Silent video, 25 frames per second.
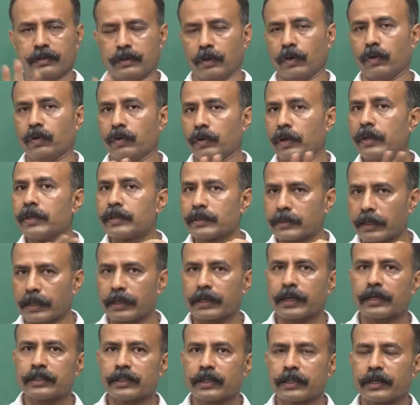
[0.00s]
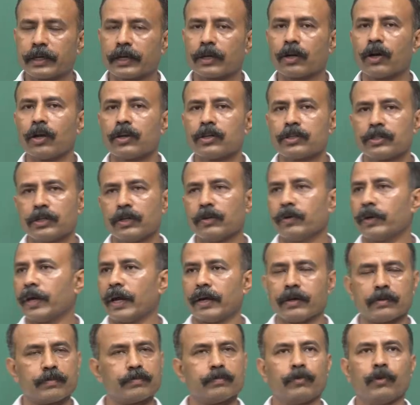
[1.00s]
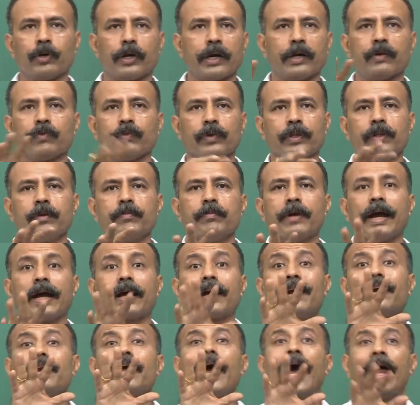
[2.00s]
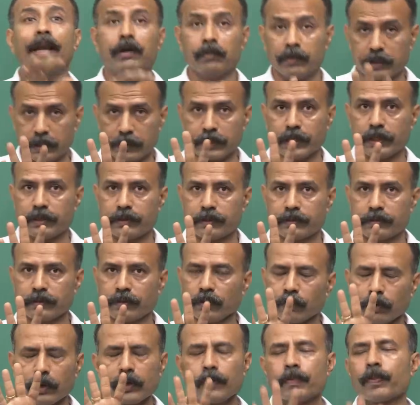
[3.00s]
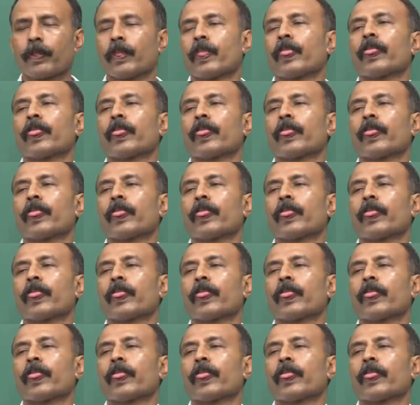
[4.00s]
So, cell culture technology, you can put it within bracket animal cells. Okay.